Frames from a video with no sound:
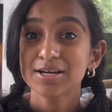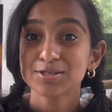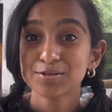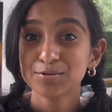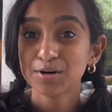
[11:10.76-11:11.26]

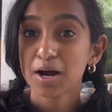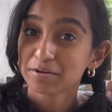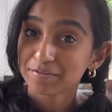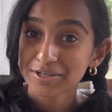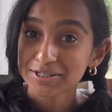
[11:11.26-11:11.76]
to
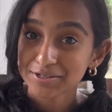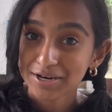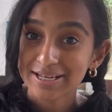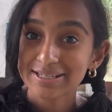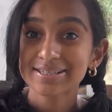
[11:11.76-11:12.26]
Rivers
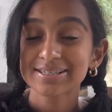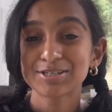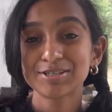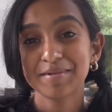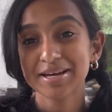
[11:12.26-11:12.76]
Grace.
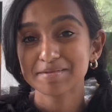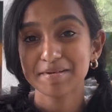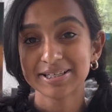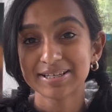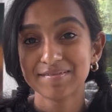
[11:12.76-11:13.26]
She makes
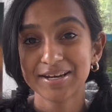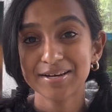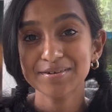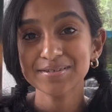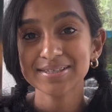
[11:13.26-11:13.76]
amazing
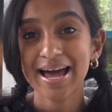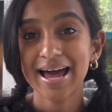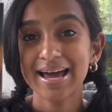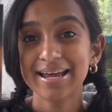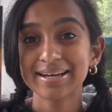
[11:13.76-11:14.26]
videos.
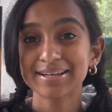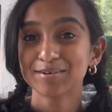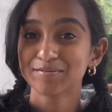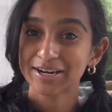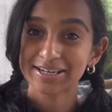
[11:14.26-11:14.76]
And
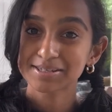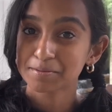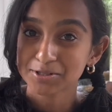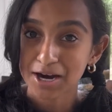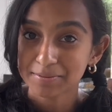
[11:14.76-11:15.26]
don't forget to
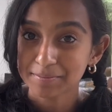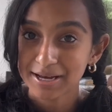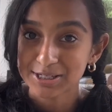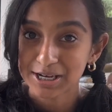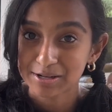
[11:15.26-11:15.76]
subscribe to my
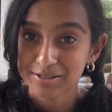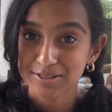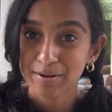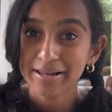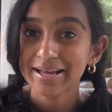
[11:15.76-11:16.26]
channel as
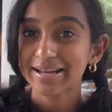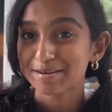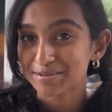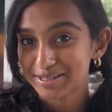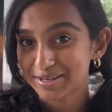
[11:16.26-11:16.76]
well, and I
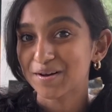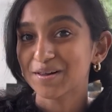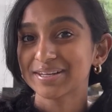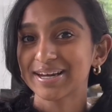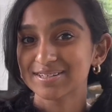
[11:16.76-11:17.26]
will see you all in
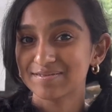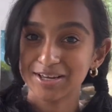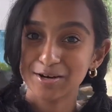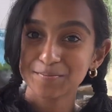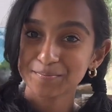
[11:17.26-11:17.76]
the next
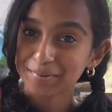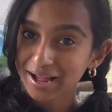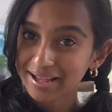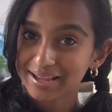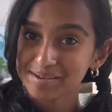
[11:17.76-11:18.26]
video.
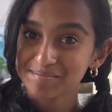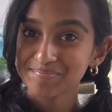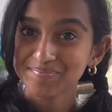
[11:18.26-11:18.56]
Bye!